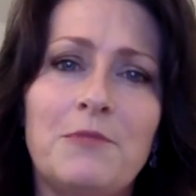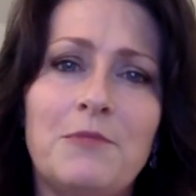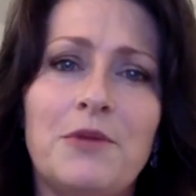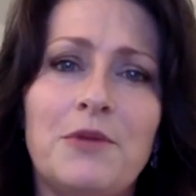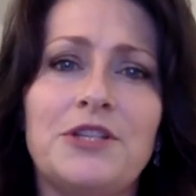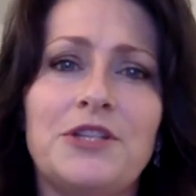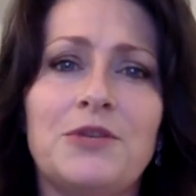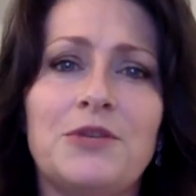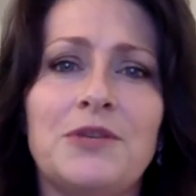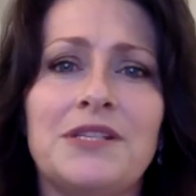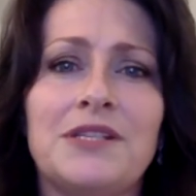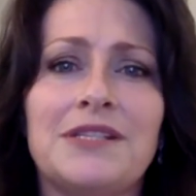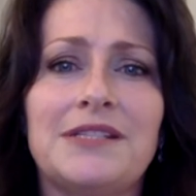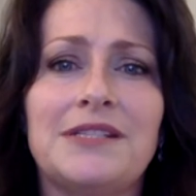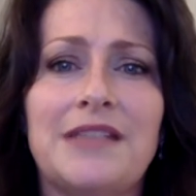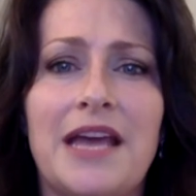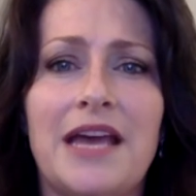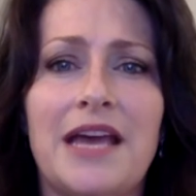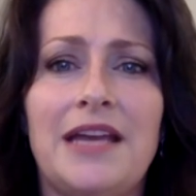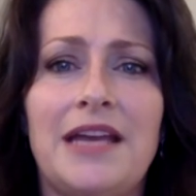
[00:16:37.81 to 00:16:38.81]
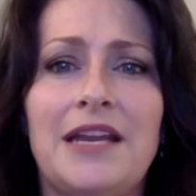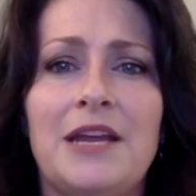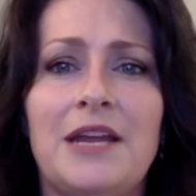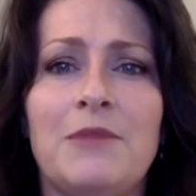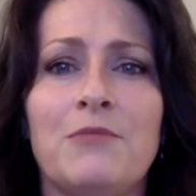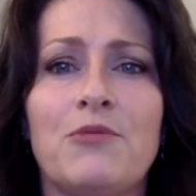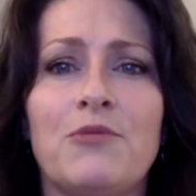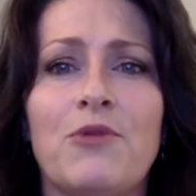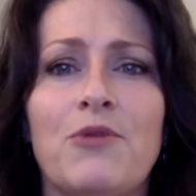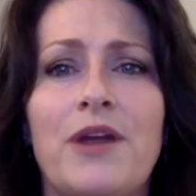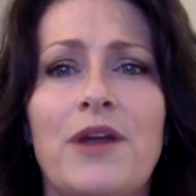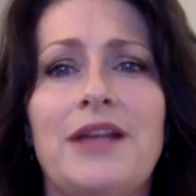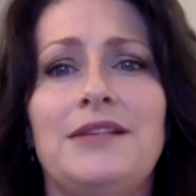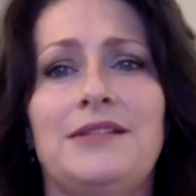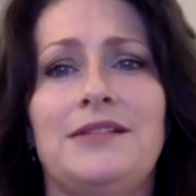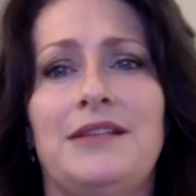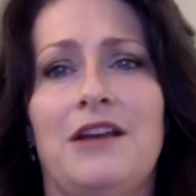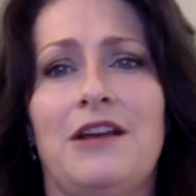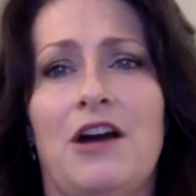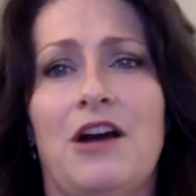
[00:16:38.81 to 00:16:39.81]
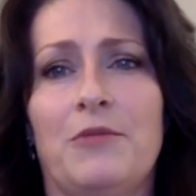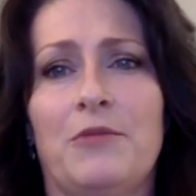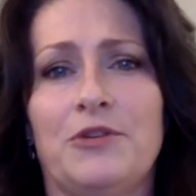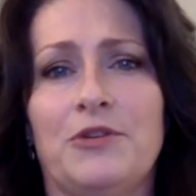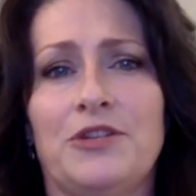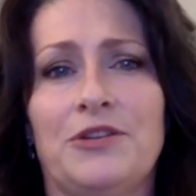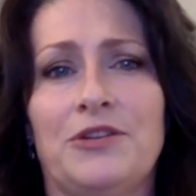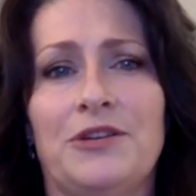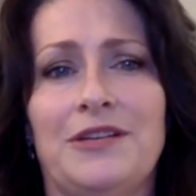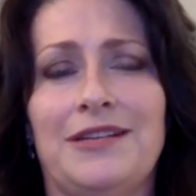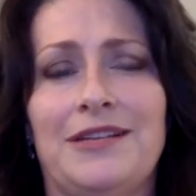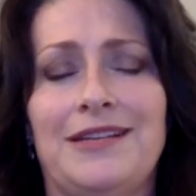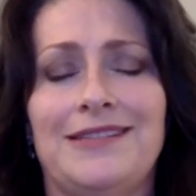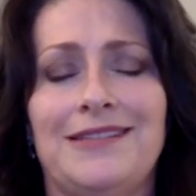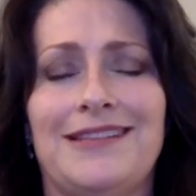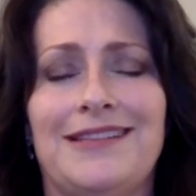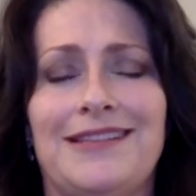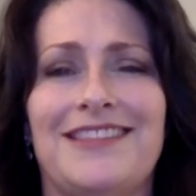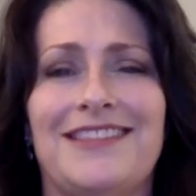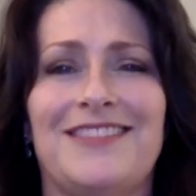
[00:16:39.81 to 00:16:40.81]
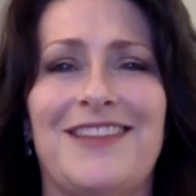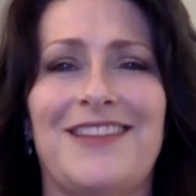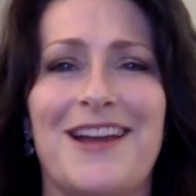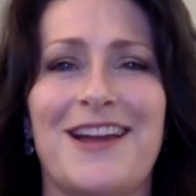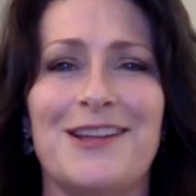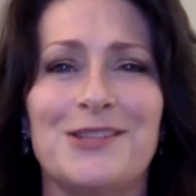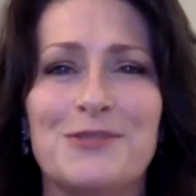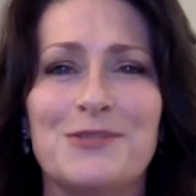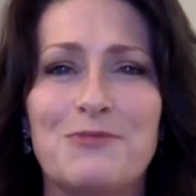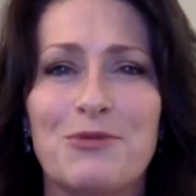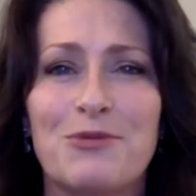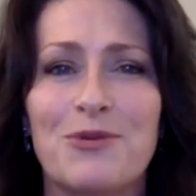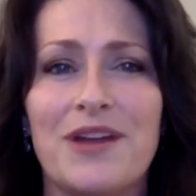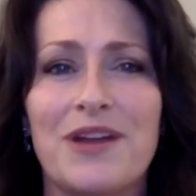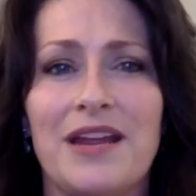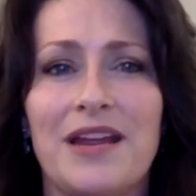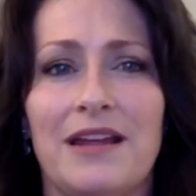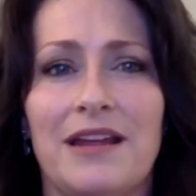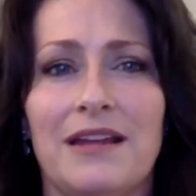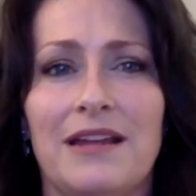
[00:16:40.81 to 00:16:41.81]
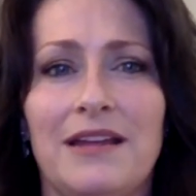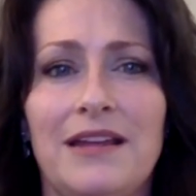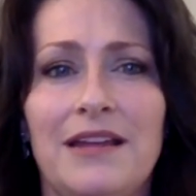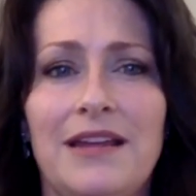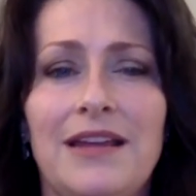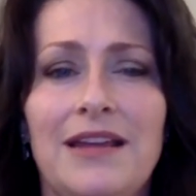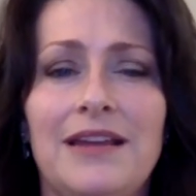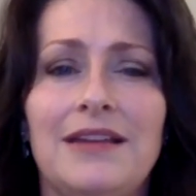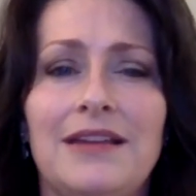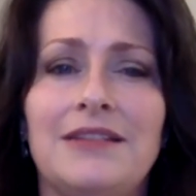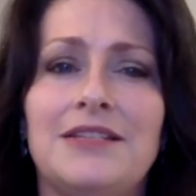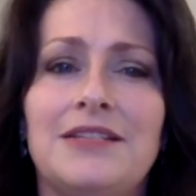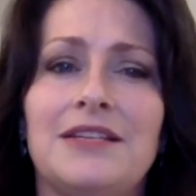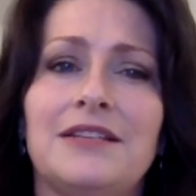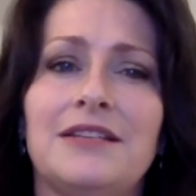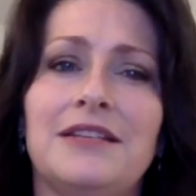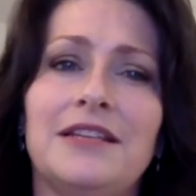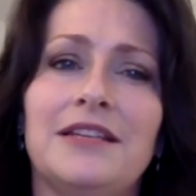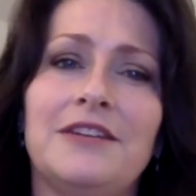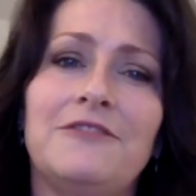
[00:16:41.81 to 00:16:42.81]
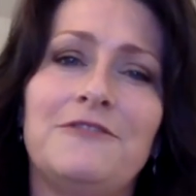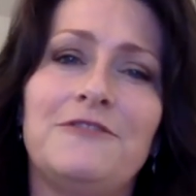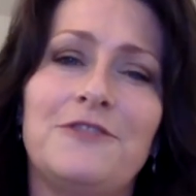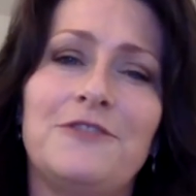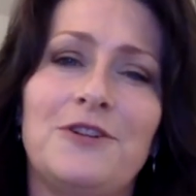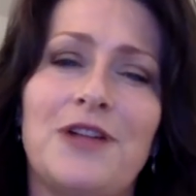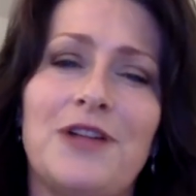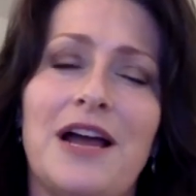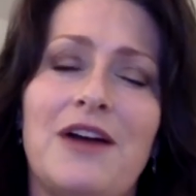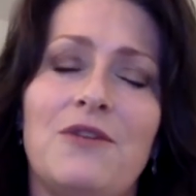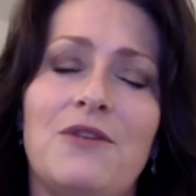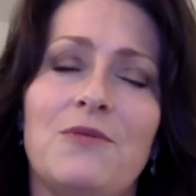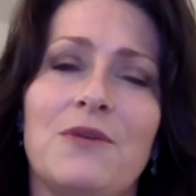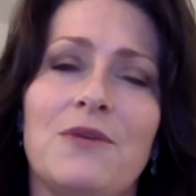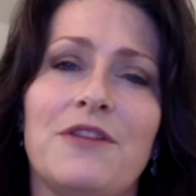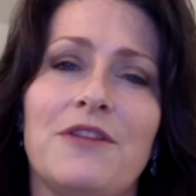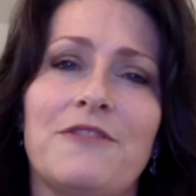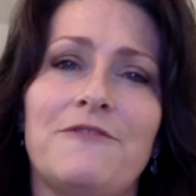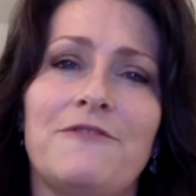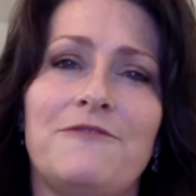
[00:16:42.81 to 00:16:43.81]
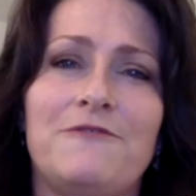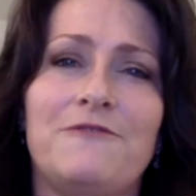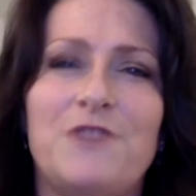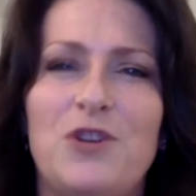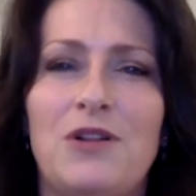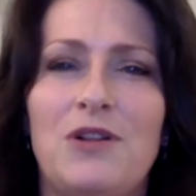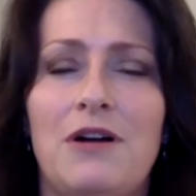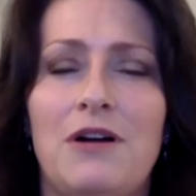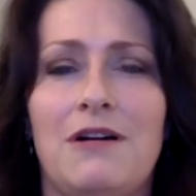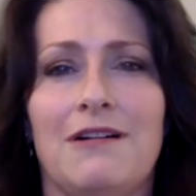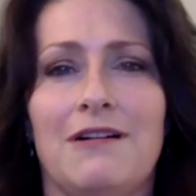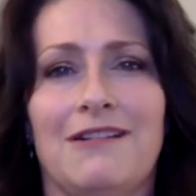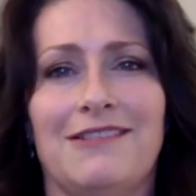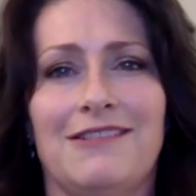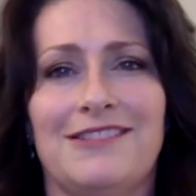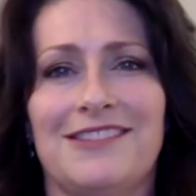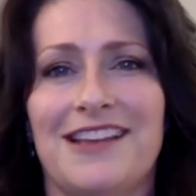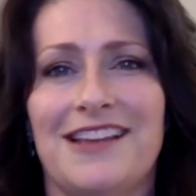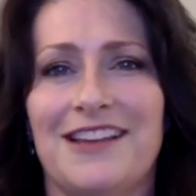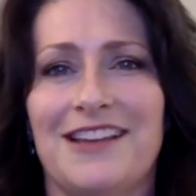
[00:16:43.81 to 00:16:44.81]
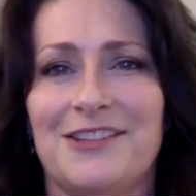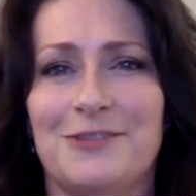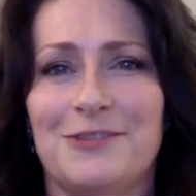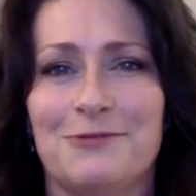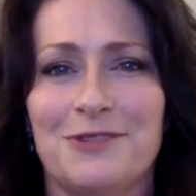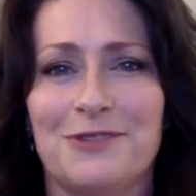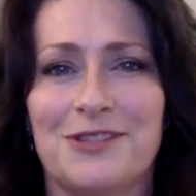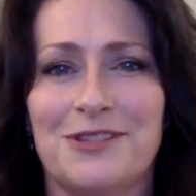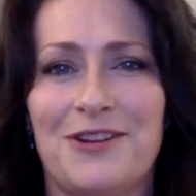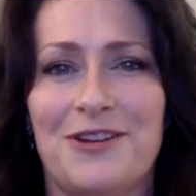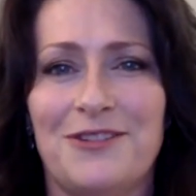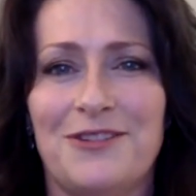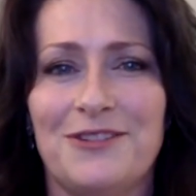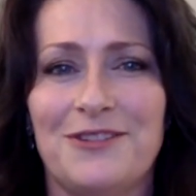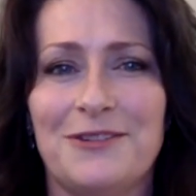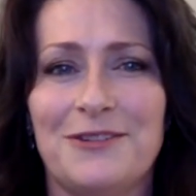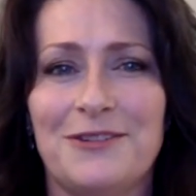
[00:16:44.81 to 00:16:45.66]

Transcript: but to instead embrace the opportunities that the lions bring and to live full out with full hearts as a result.